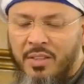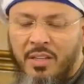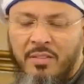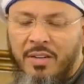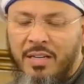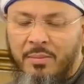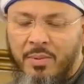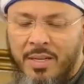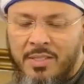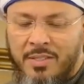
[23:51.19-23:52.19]
in the divine
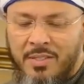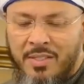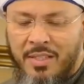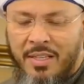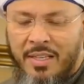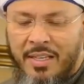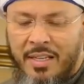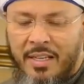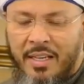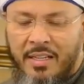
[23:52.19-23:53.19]
presence,
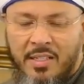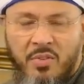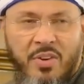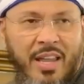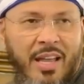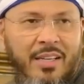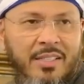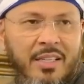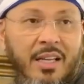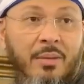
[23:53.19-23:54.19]
and his
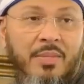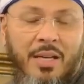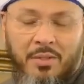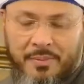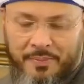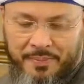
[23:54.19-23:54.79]
reality comes out.